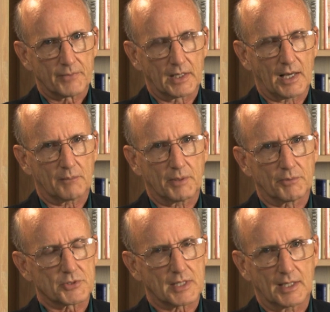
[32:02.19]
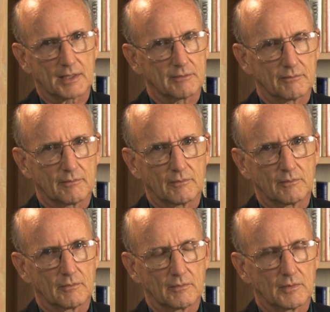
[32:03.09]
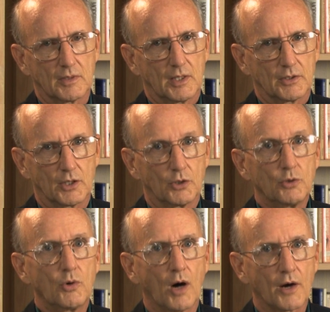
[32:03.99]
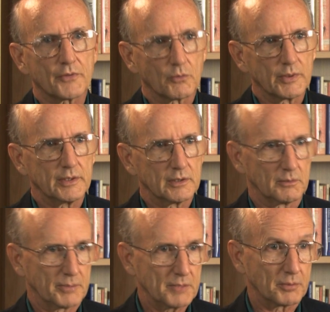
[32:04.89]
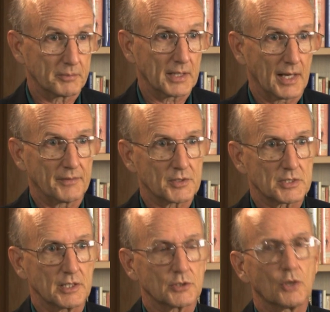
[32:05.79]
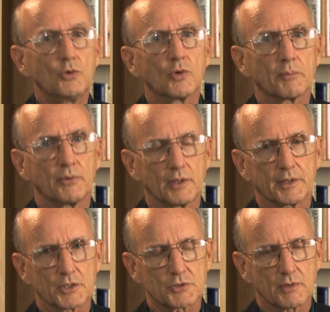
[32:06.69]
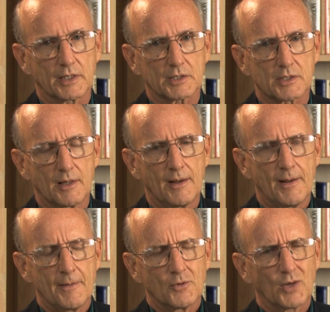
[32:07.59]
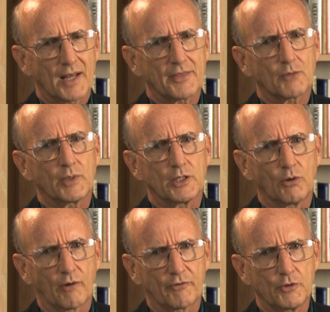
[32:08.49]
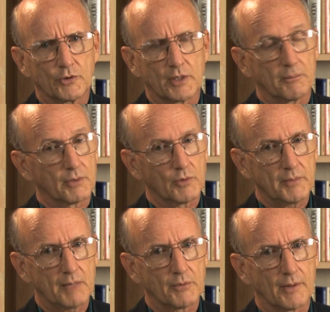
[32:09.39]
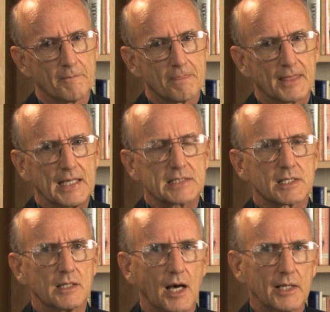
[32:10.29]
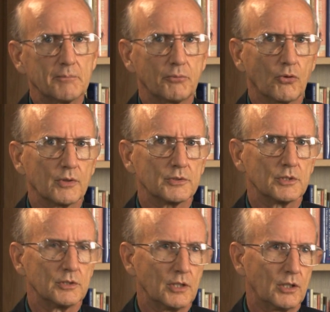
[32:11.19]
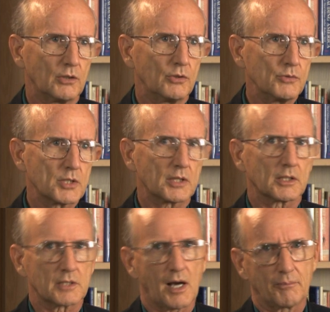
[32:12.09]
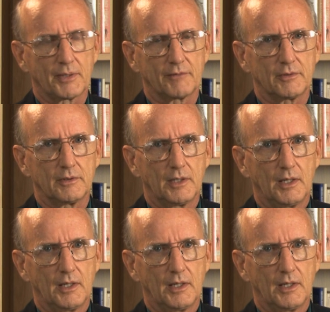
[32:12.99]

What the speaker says: A lot of people say, who are the real people behind the scenes? Who are pulling the strings? Well, I think we know a few of them. But remember, it's not important to know who's at the top level.